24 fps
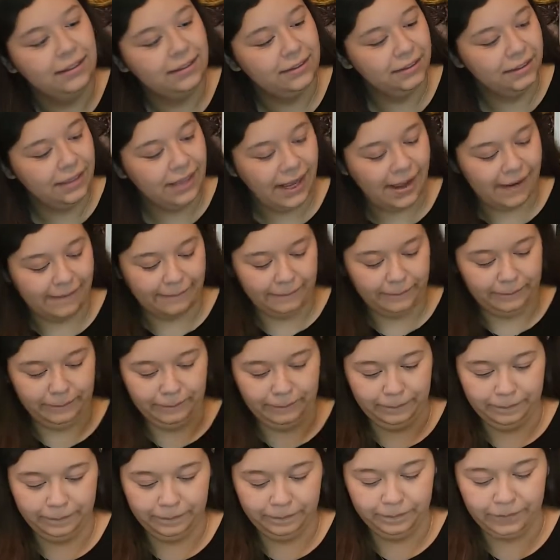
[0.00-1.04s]
So yeah,
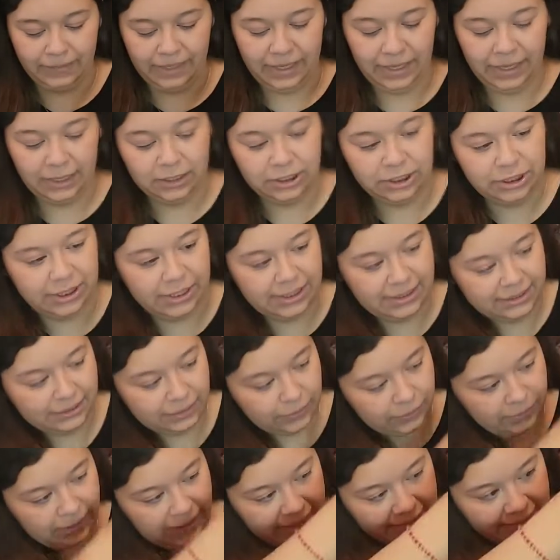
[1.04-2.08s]
and she has
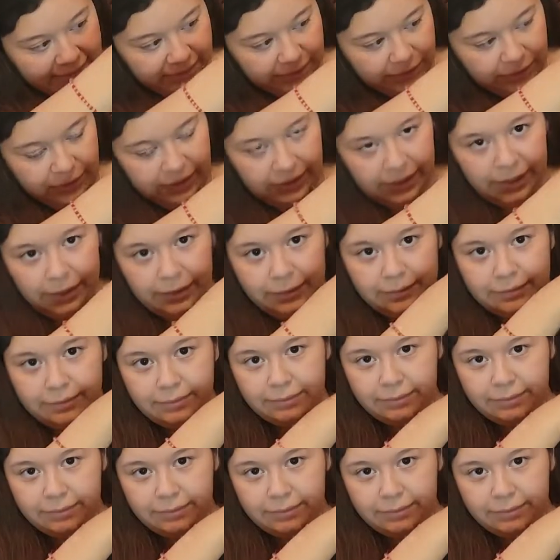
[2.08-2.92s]
little legs under there.